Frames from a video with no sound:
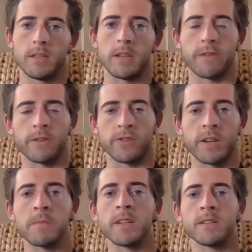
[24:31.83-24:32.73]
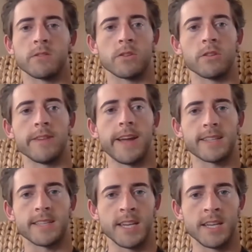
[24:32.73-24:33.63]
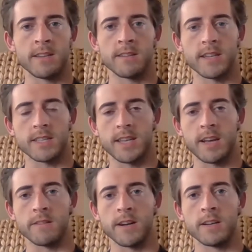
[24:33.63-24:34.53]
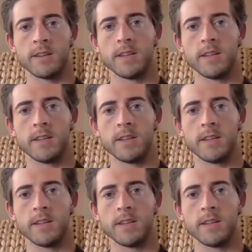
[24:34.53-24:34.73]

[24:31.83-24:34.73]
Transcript: different treatments or vaccines, et cetera.